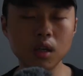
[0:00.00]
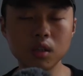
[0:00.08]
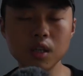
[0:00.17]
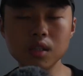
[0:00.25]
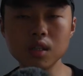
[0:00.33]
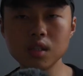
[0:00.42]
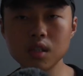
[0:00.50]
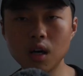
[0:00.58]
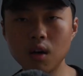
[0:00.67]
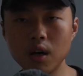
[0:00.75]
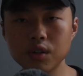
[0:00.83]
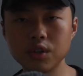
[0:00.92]
This is
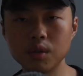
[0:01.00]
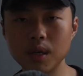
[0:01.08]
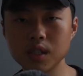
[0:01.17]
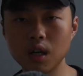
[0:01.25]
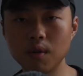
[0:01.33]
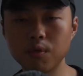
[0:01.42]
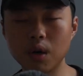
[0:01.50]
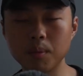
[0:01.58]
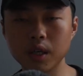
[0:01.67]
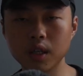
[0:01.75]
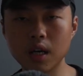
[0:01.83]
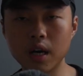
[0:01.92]
how I turned myself from
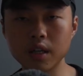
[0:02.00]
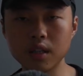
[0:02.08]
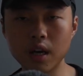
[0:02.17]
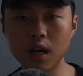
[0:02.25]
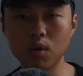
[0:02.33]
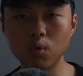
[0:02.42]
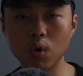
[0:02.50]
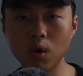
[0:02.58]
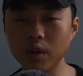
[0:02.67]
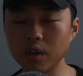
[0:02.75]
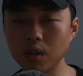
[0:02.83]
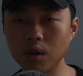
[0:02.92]
a guy that who
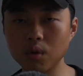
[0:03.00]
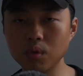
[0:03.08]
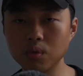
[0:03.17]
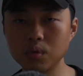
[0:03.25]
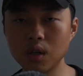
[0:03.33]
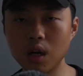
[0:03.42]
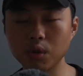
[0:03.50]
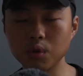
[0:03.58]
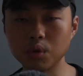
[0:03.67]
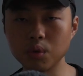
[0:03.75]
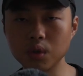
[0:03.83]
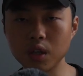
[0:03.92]
only know how to
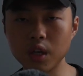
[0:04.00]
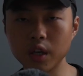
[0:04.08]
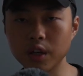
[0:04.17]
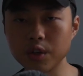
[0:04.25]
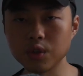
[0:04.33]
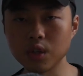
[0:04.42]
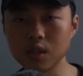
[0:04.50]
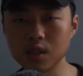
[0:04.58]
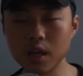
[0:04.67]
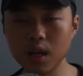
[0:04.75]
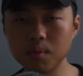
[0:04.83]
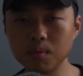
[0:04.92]
do the English
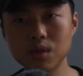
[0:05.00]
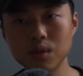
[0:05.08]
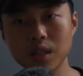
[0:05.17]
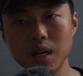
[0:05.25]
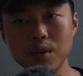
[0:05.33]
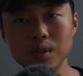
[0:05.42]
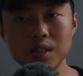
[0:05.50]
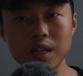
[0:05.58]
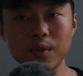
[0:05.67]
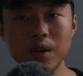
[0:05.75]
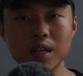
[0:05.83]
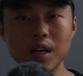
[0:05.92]
exam to the guy you're seeing
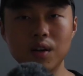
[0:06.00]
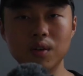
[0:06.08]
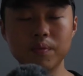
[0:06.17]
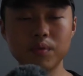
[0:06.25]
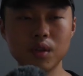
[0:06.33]
right now